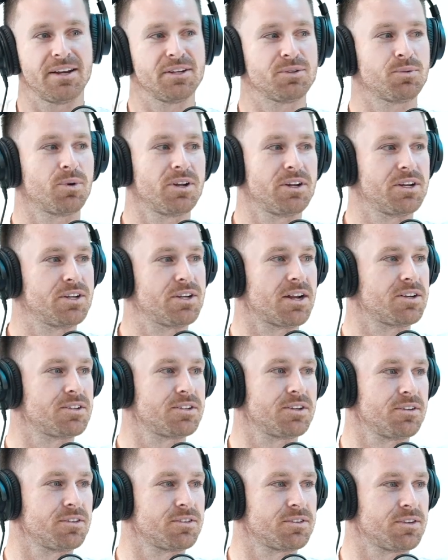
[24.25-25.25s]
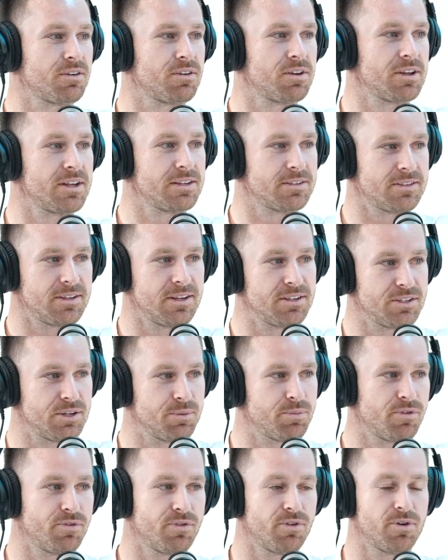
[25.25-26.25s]
is what you're judged on solely, is
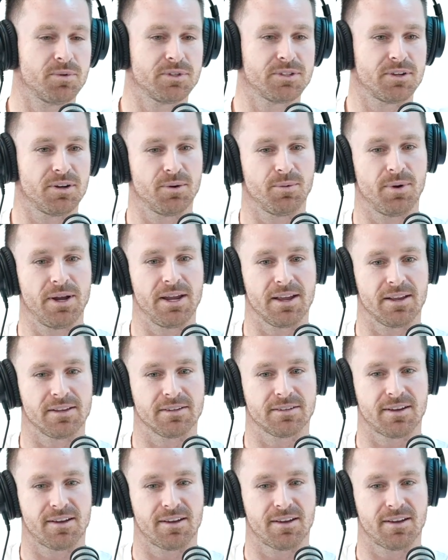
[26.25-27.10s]
your performance on a weekend.